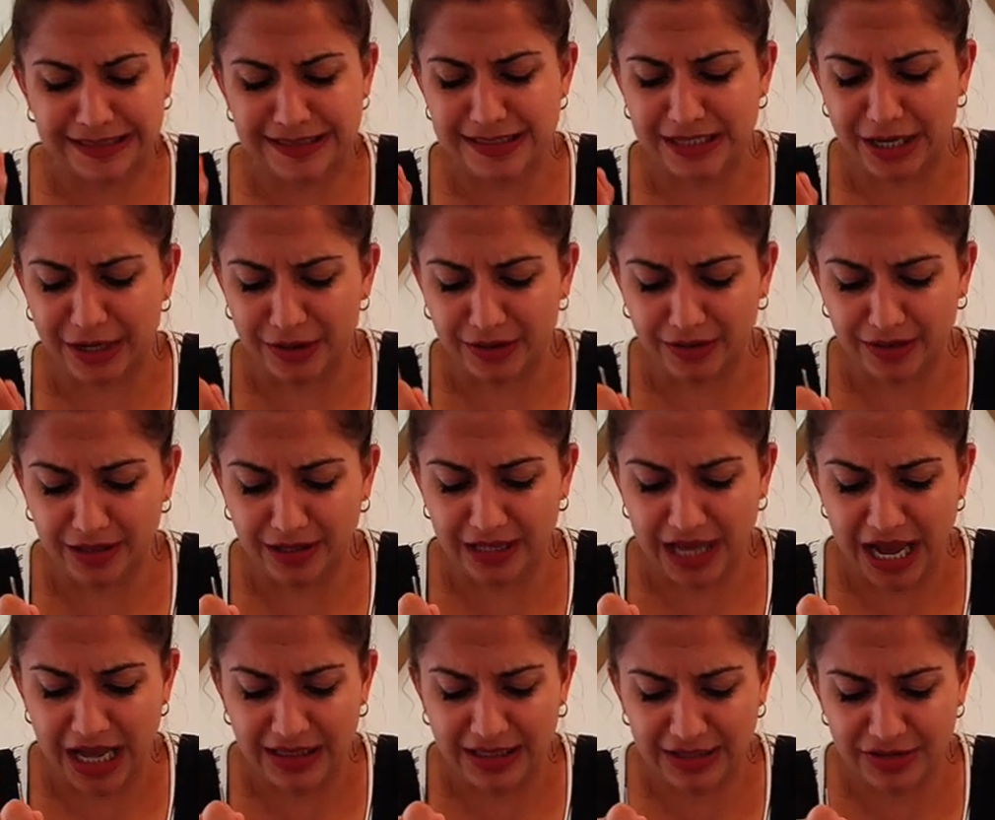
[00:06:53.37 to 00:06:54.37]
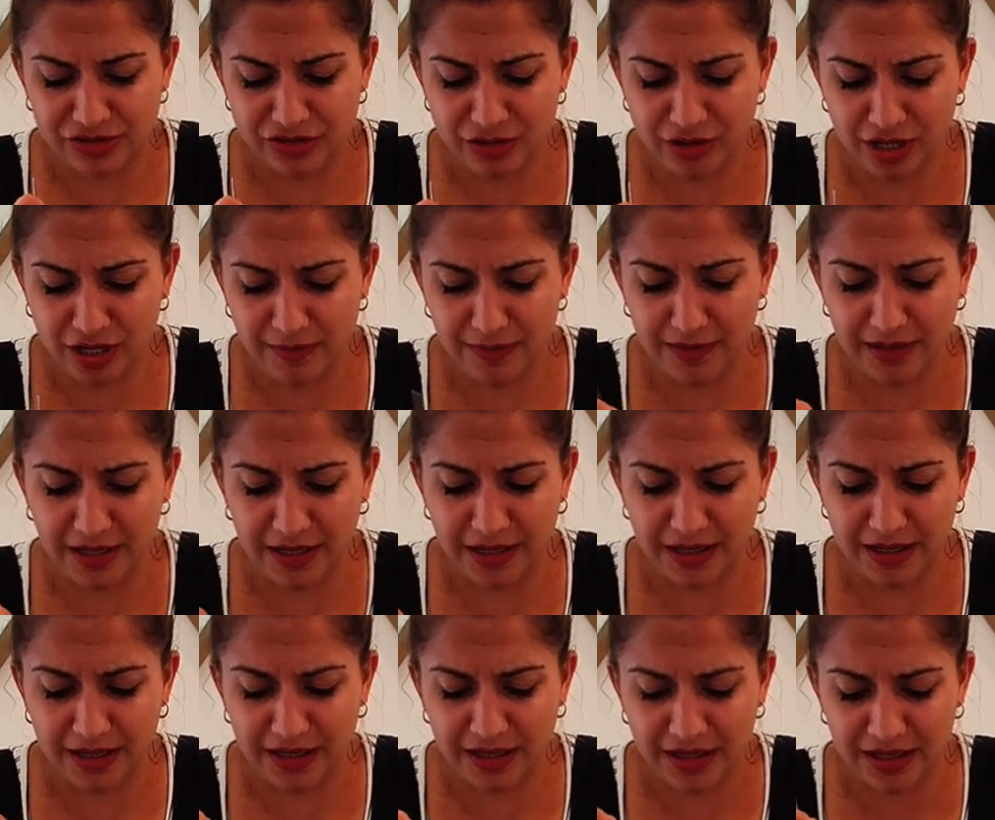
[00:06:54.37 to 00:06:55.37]
So yeah, let's try a bit
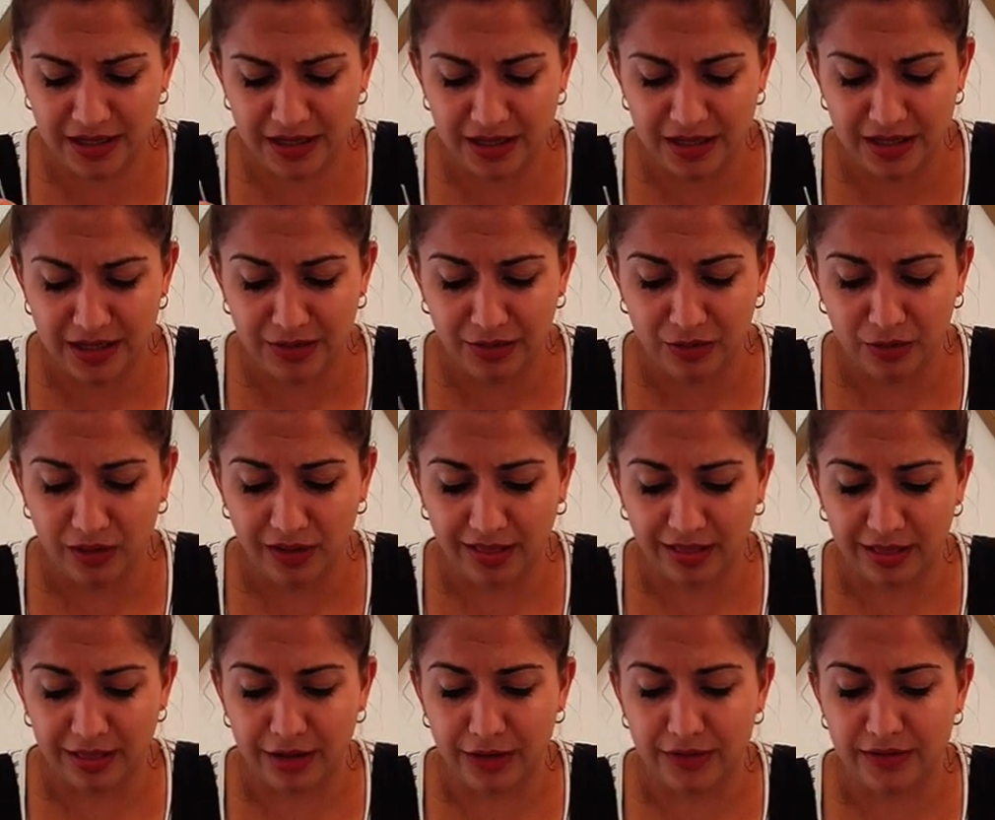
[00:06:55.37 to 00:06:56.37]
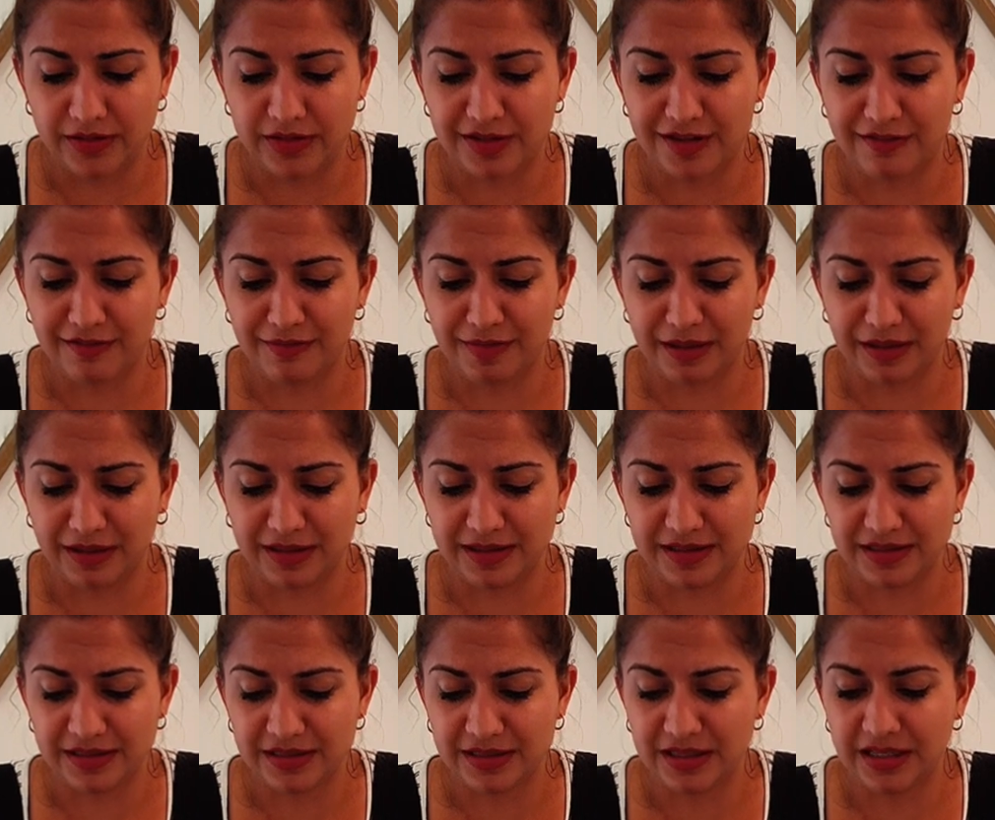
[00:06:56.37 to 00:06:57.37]
with loads of
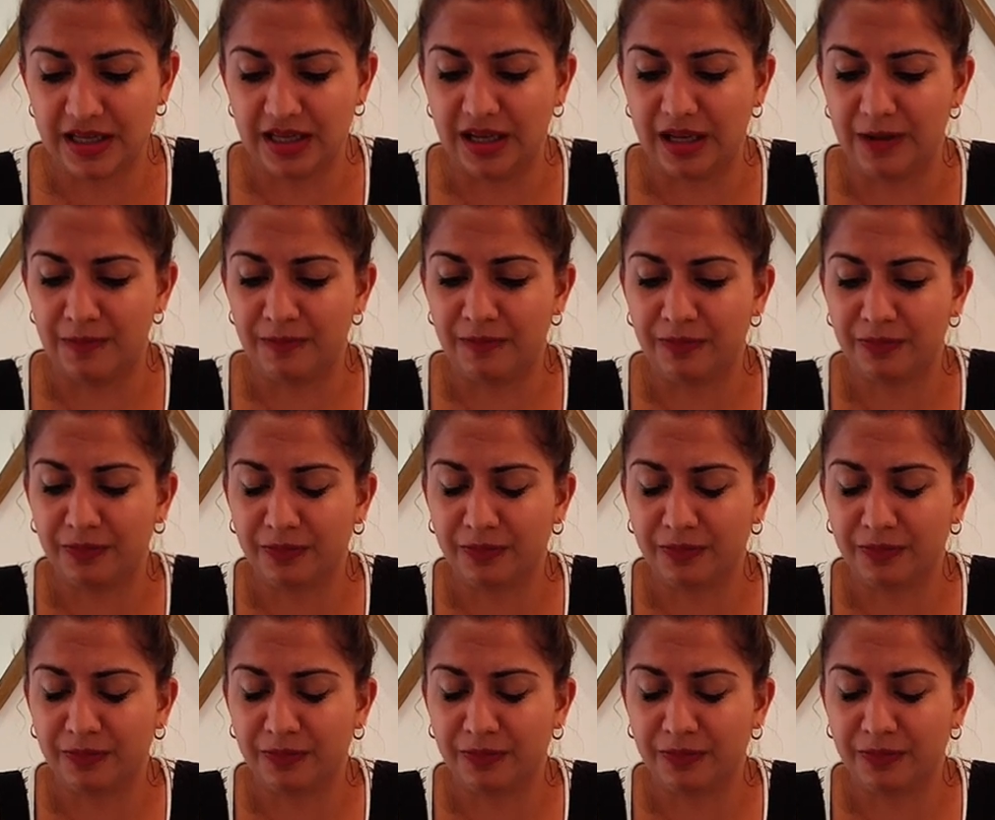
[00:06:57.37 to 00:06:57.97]
bugs in it.